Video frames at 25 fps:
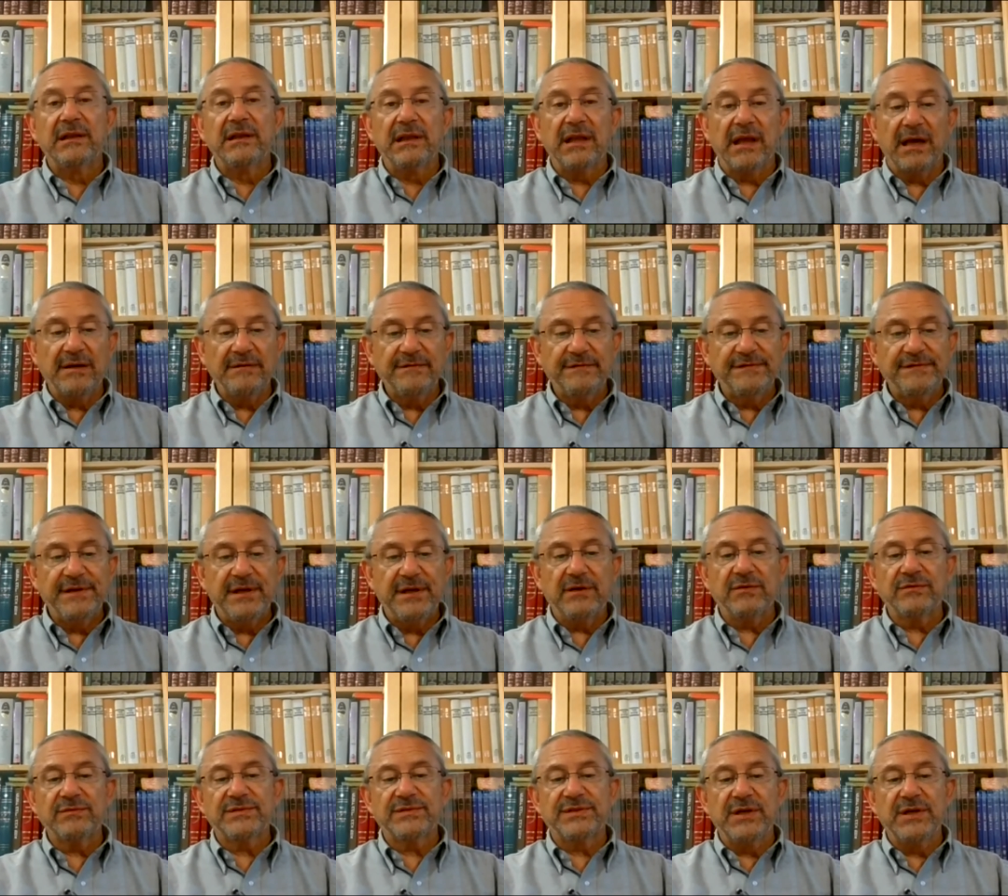Love
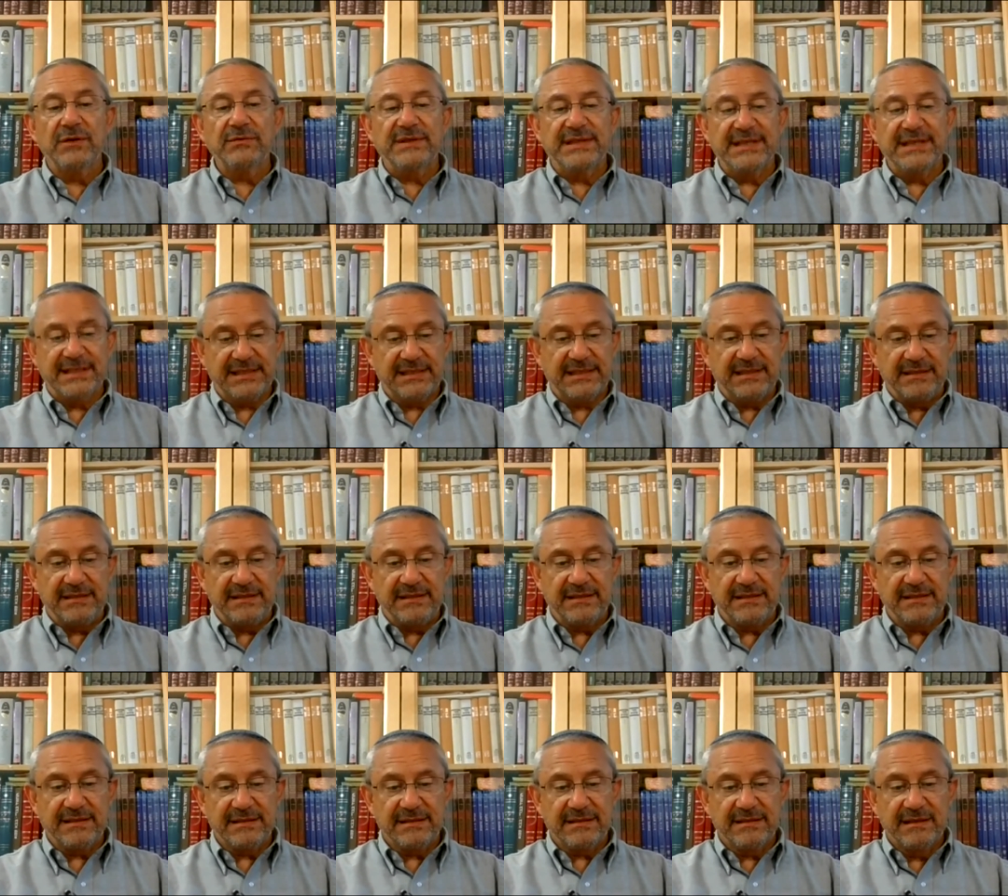knows no
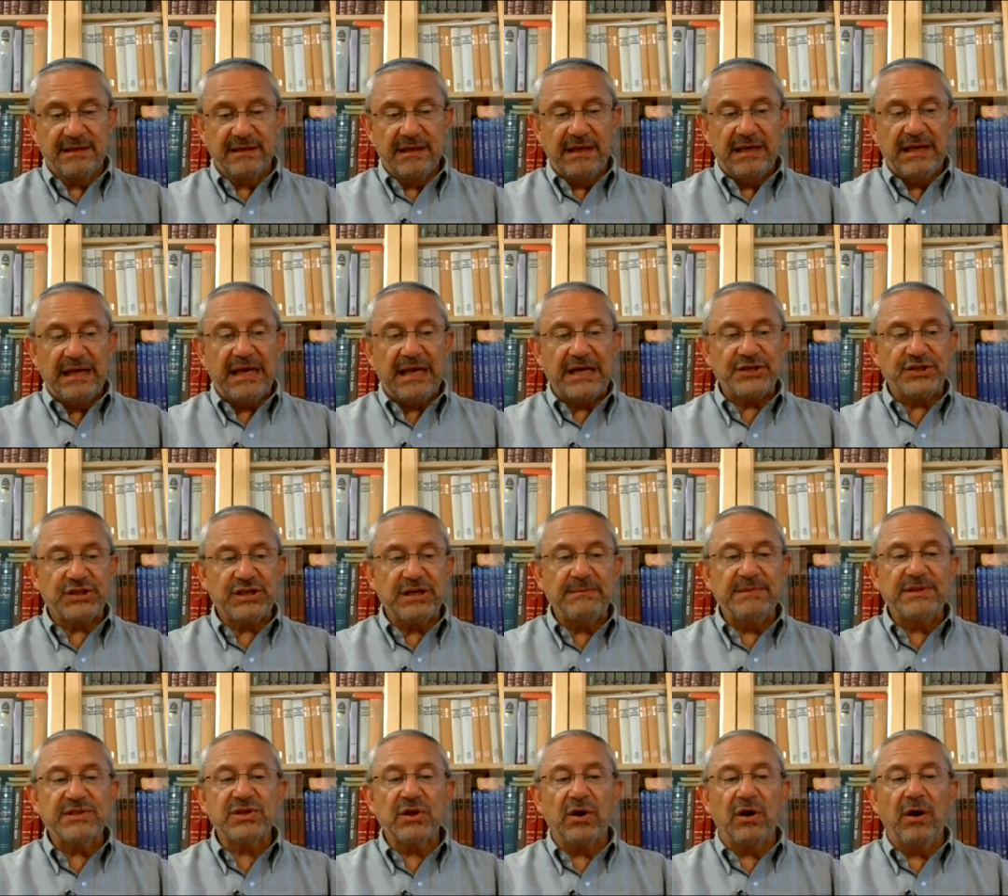distance.
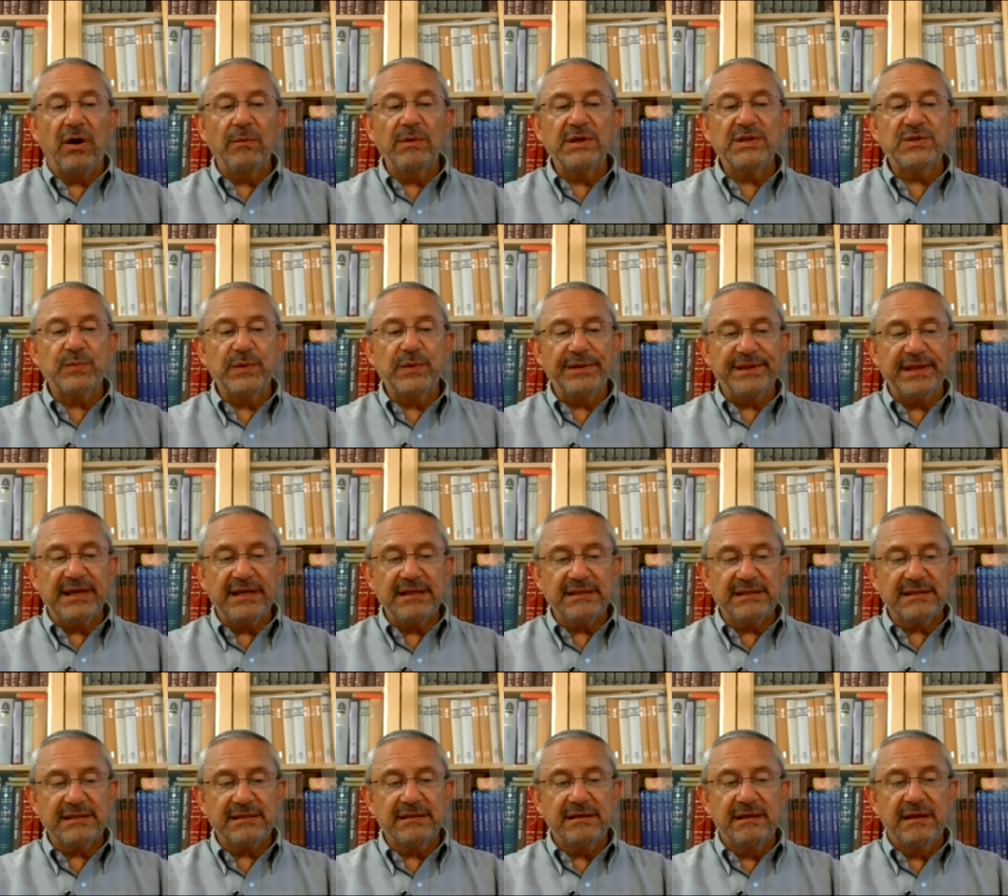Hashem is always with
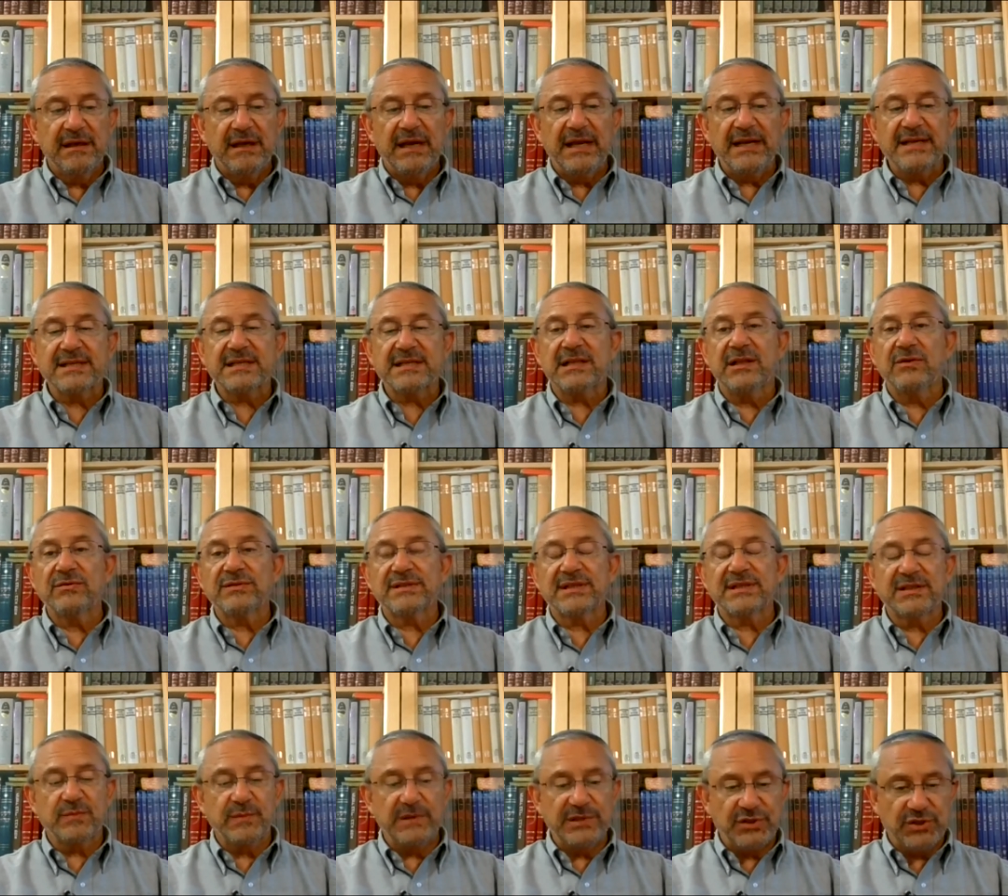us and as
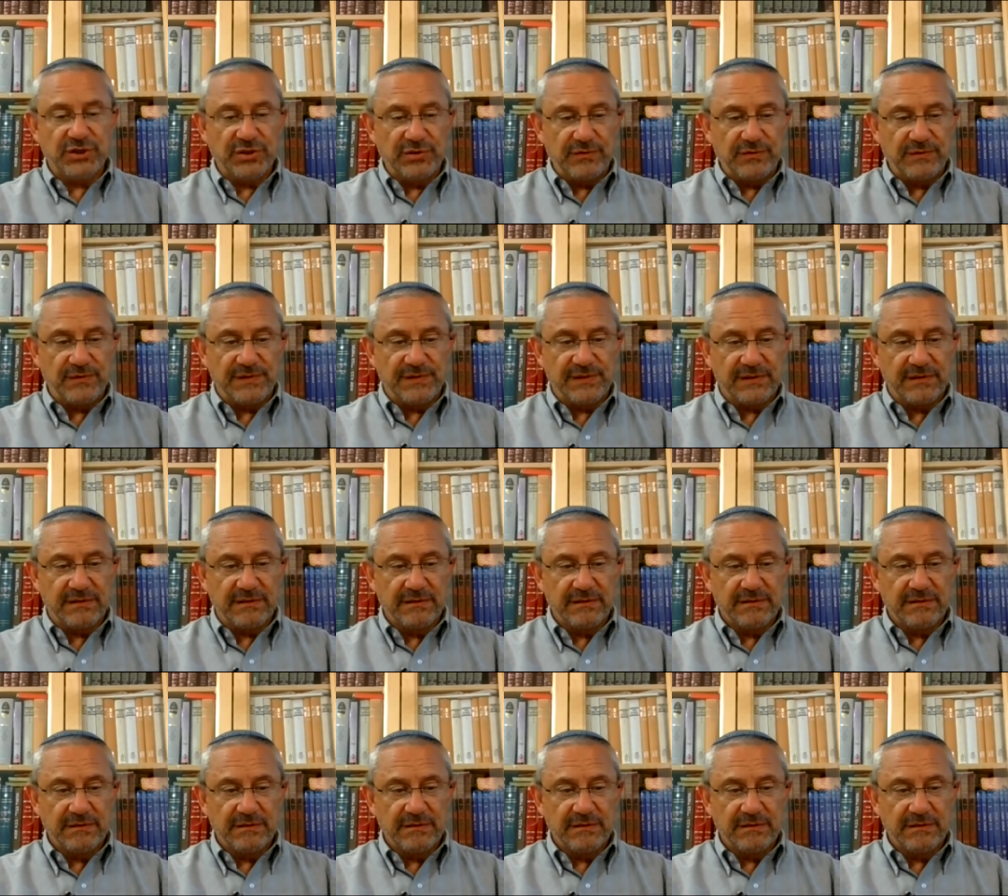close as we choose.